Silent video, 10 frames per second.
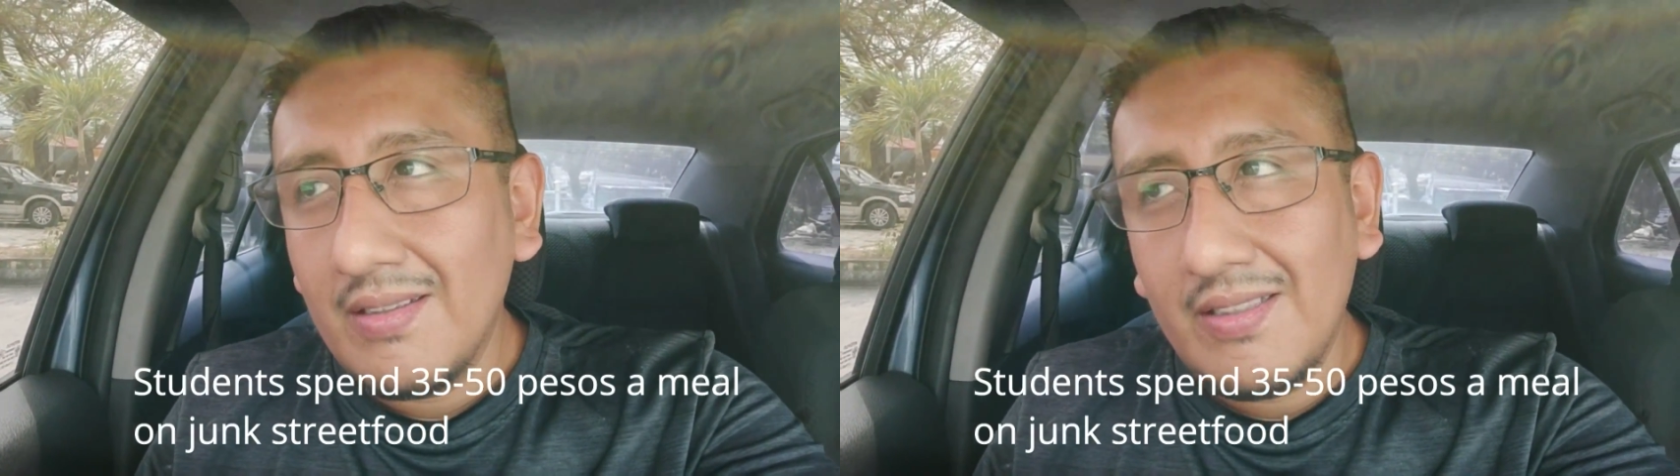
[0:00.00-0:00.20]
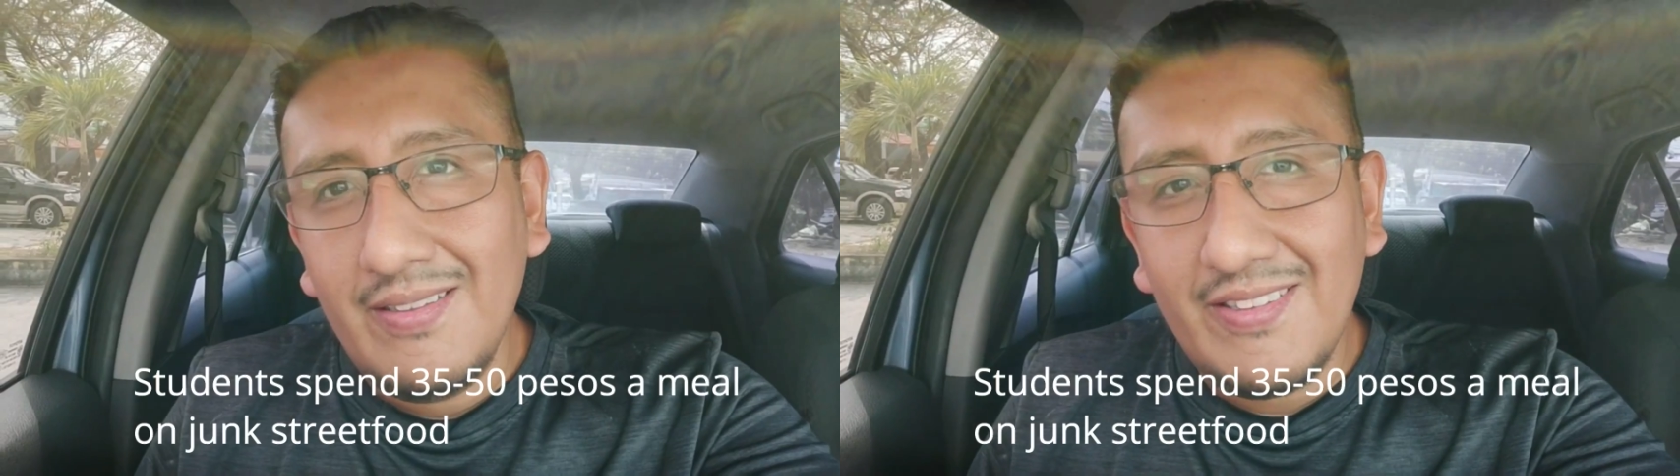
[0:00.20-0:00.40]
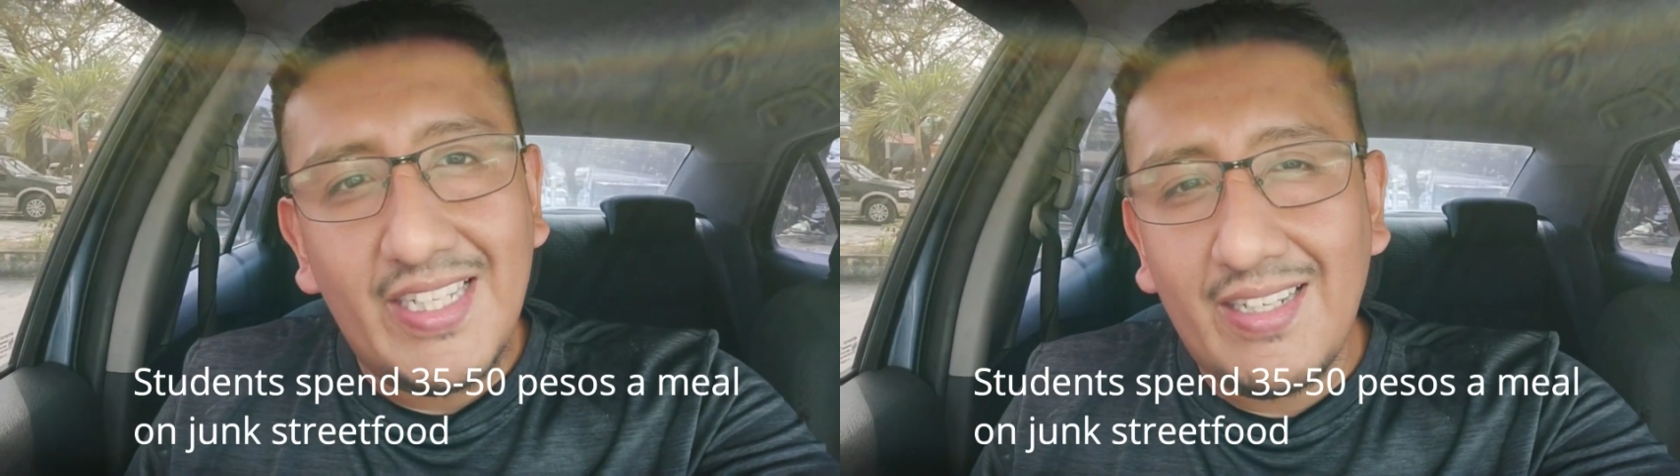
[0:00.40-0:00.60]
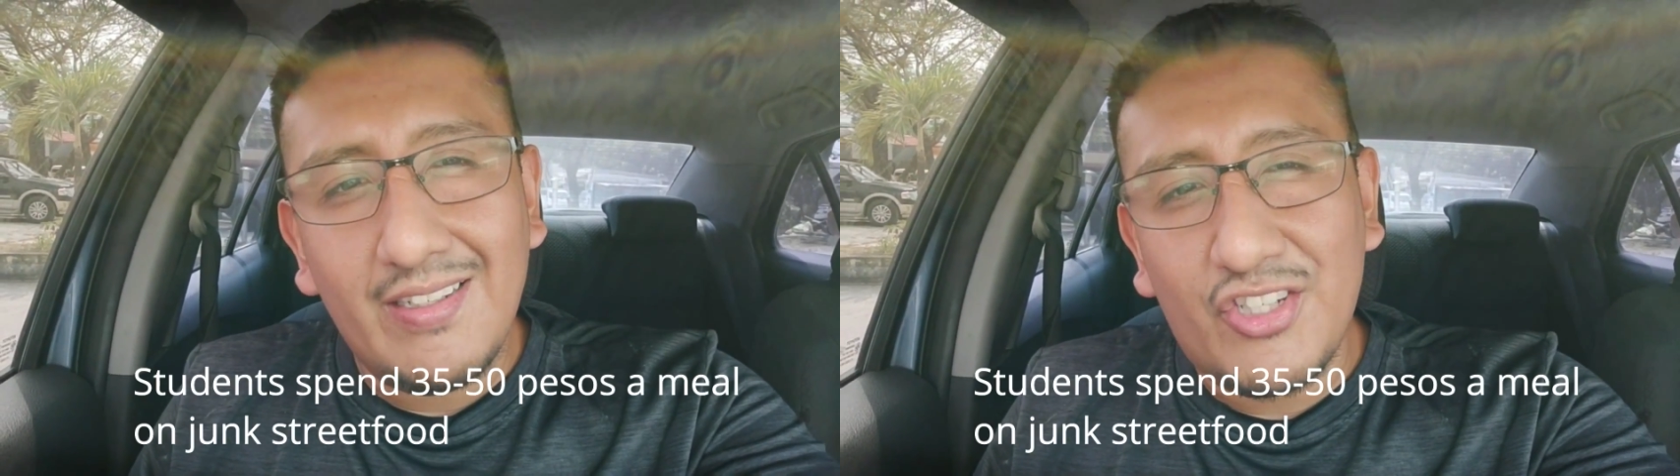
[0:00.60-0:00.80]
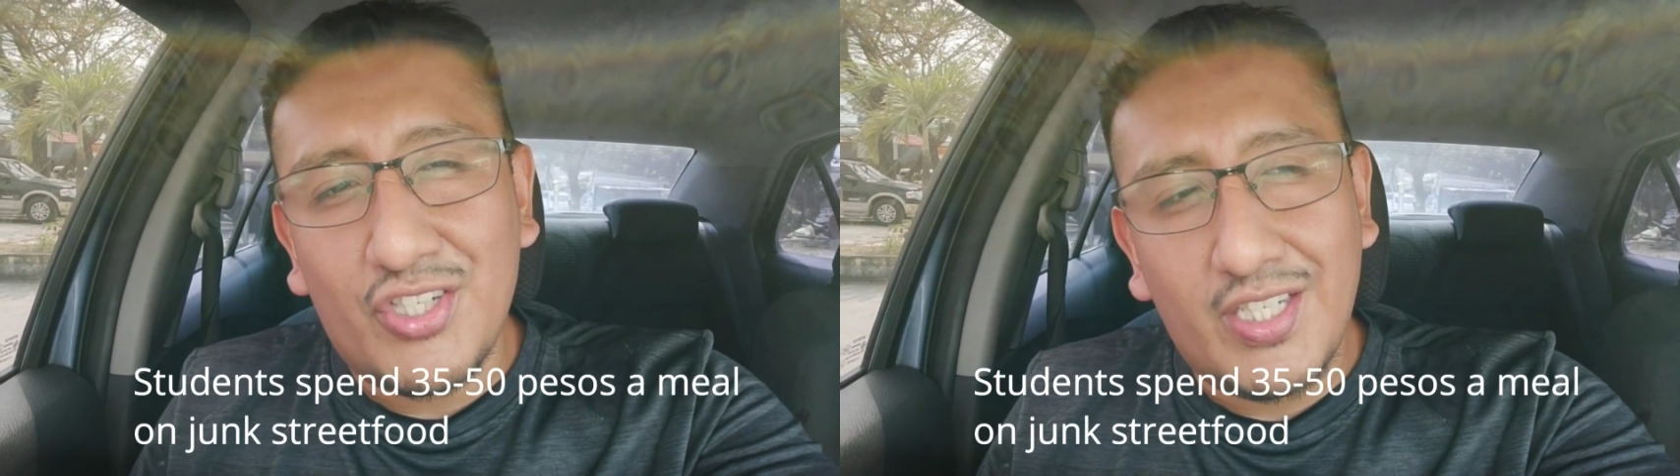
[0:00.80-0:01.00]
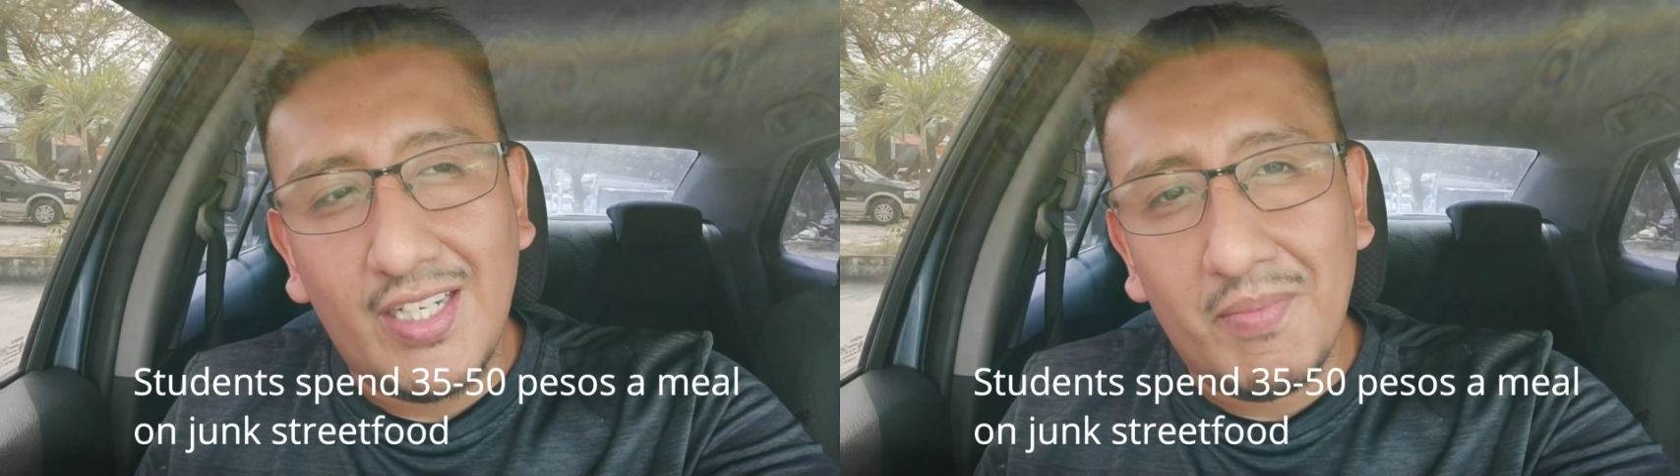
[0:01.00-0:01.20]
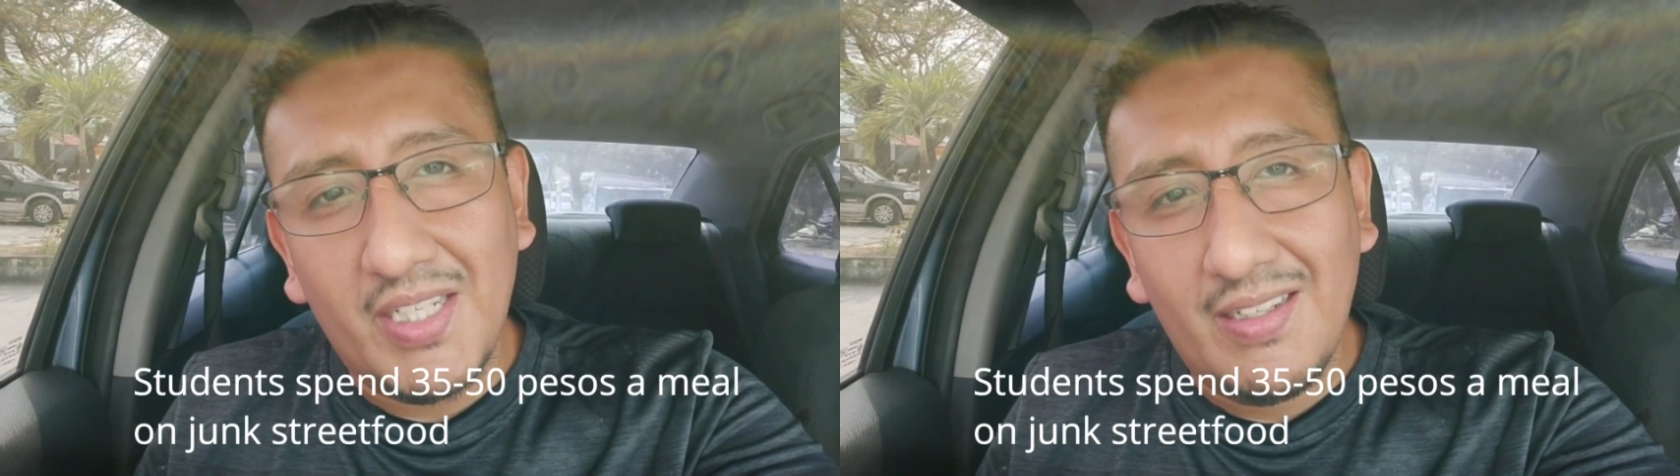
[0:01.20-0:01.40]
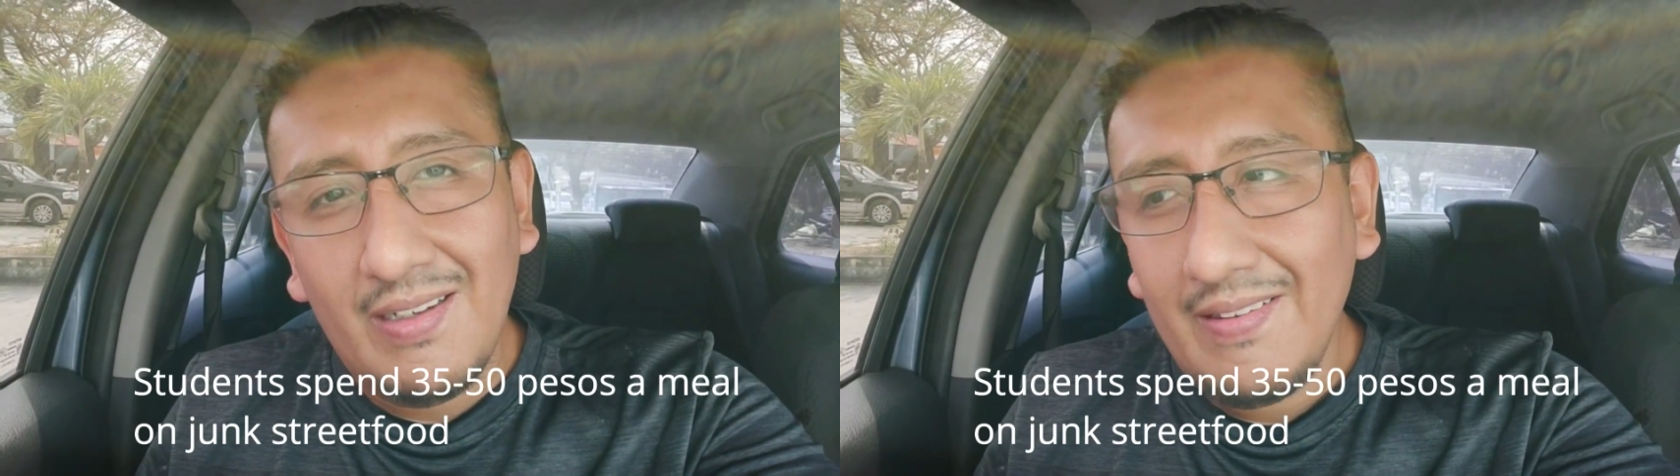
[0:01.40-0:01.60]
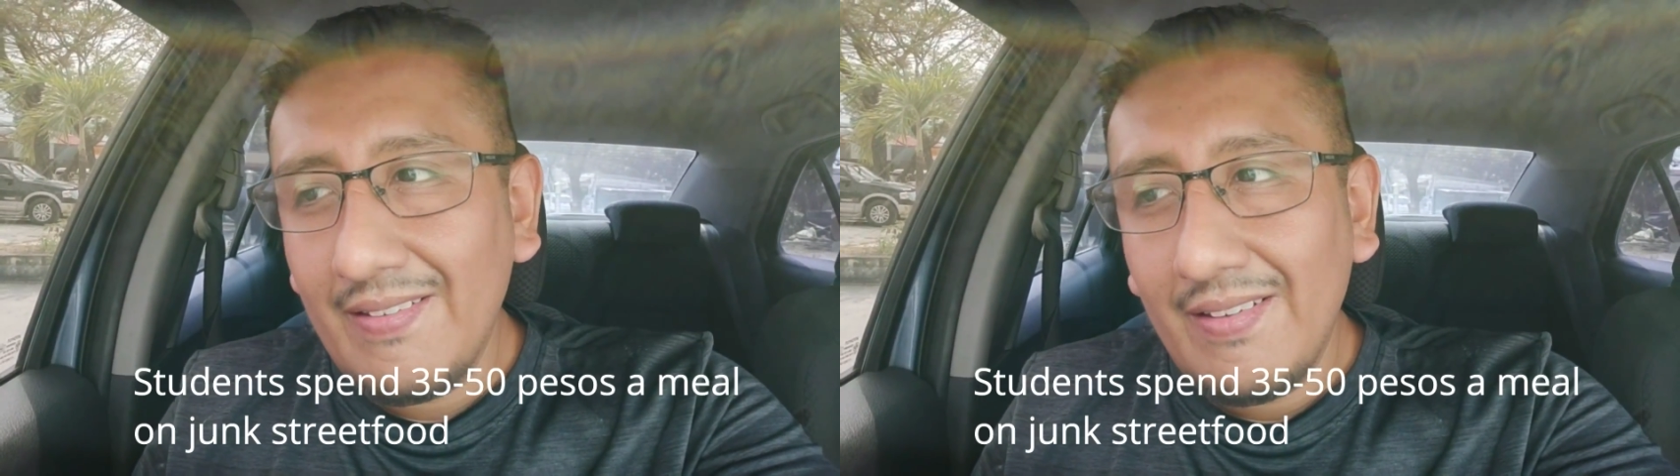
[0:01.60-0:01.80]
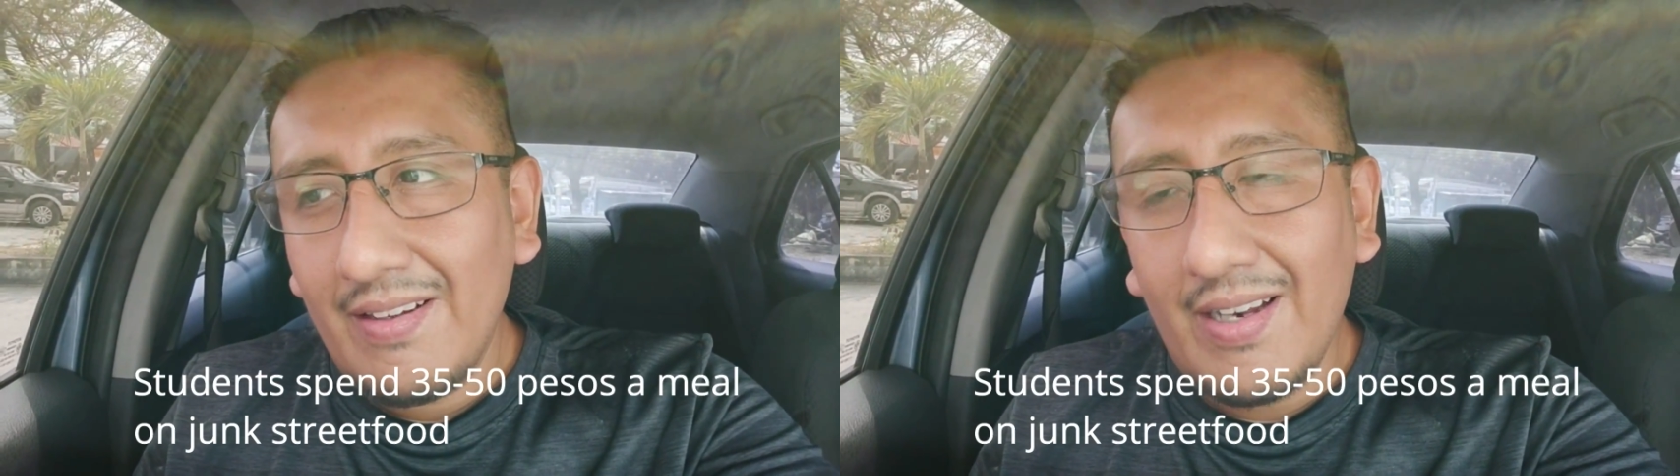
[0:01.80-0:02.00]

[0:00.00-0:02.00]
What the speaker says: That ain't shit, man.